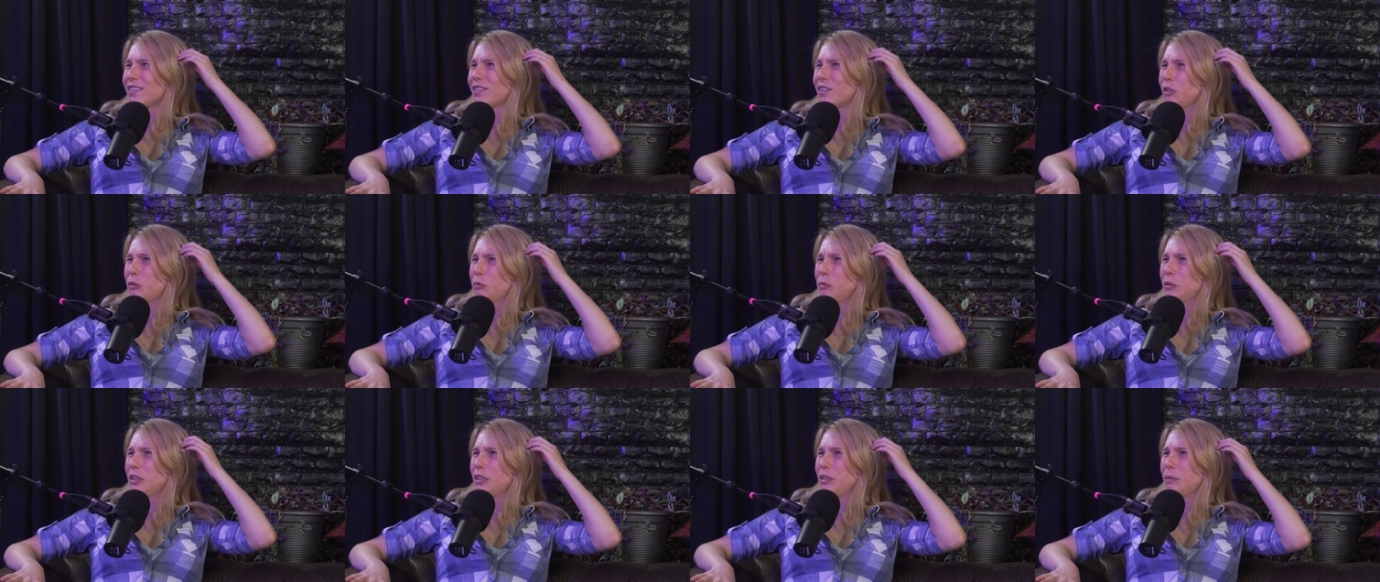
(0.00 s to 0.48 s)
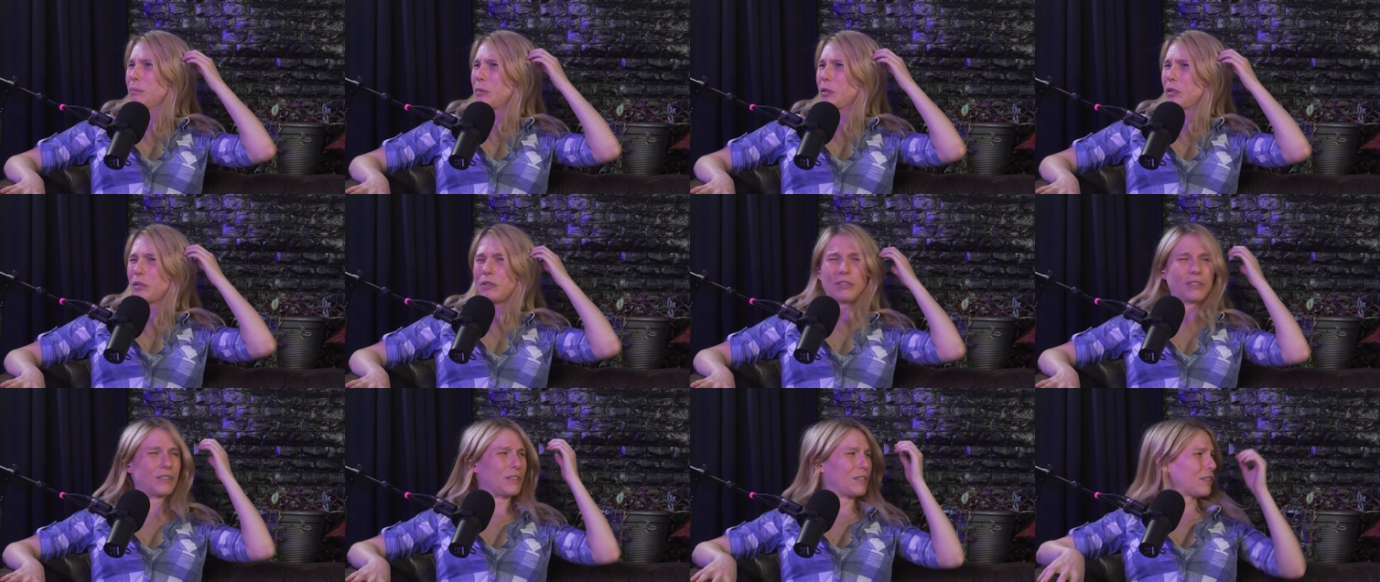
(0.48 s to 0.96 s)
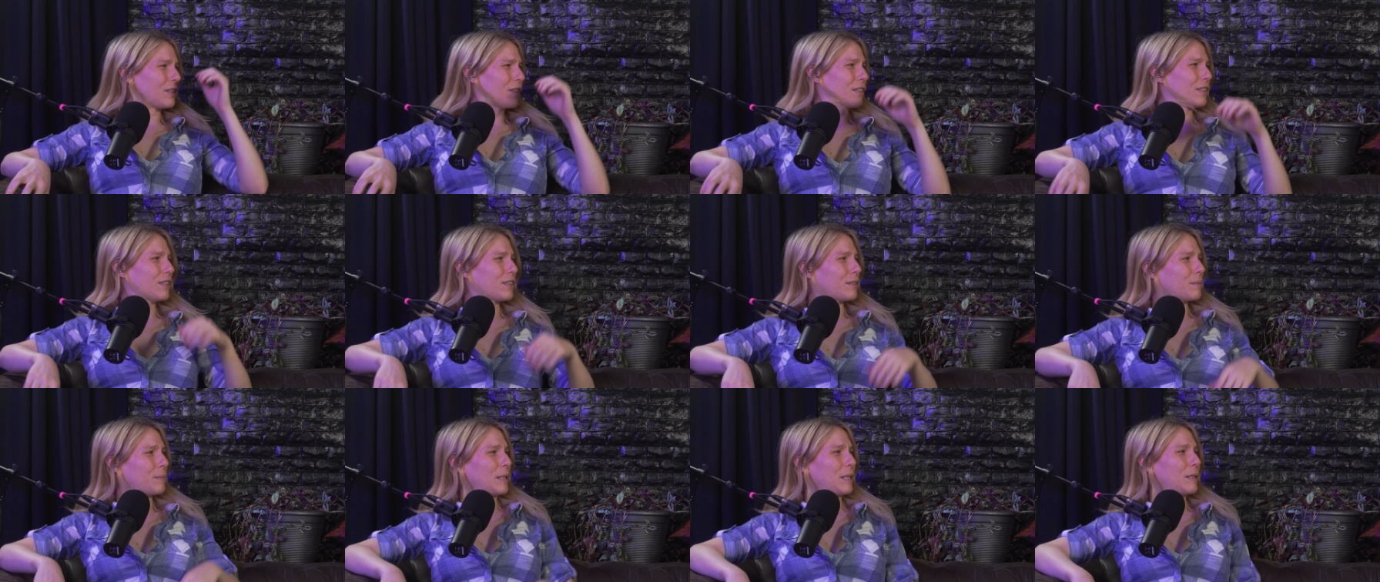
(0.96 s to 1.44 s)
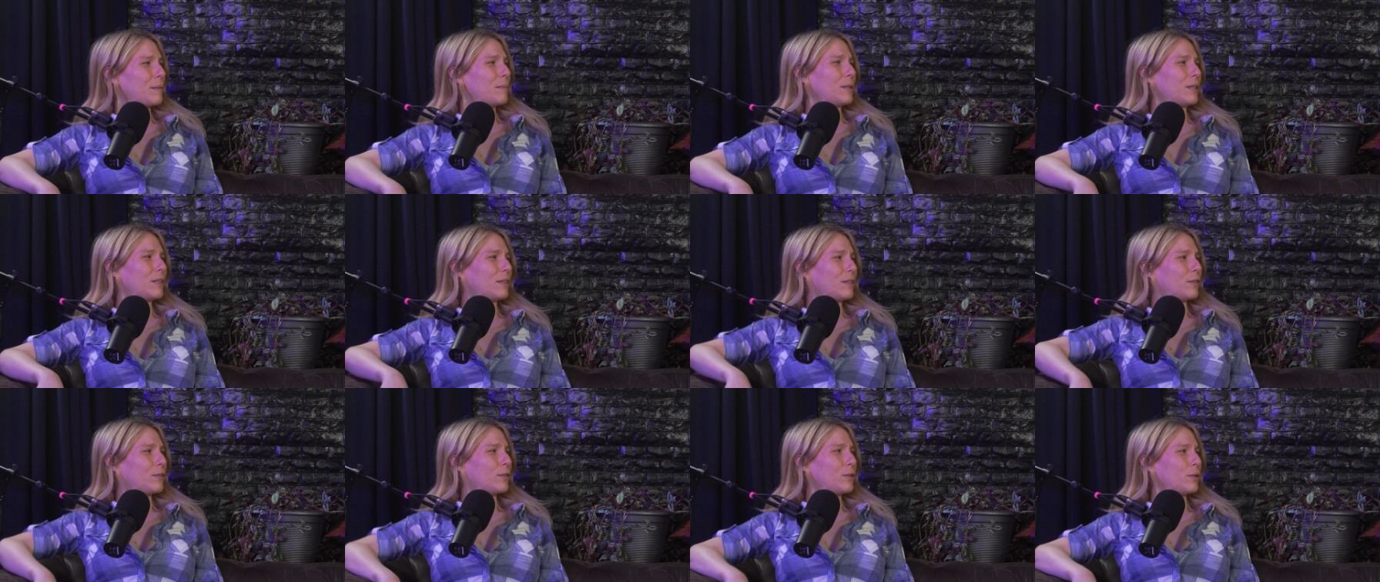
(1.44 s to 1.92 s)
the William Marston series may have been
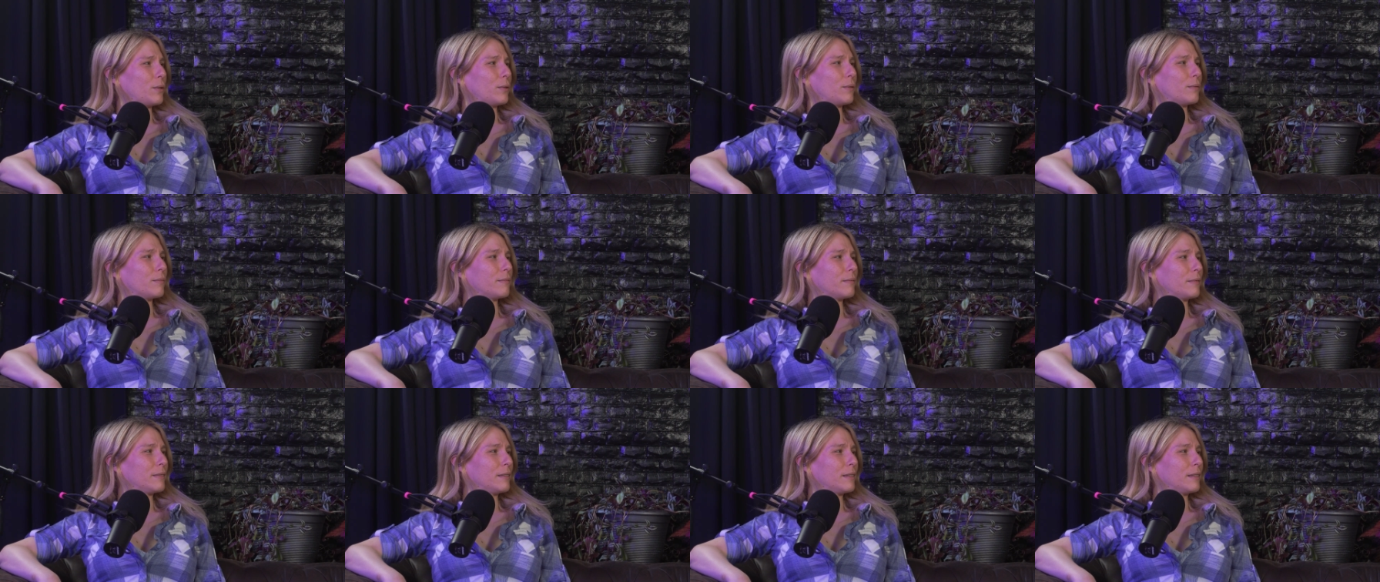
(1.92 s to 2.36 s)
a little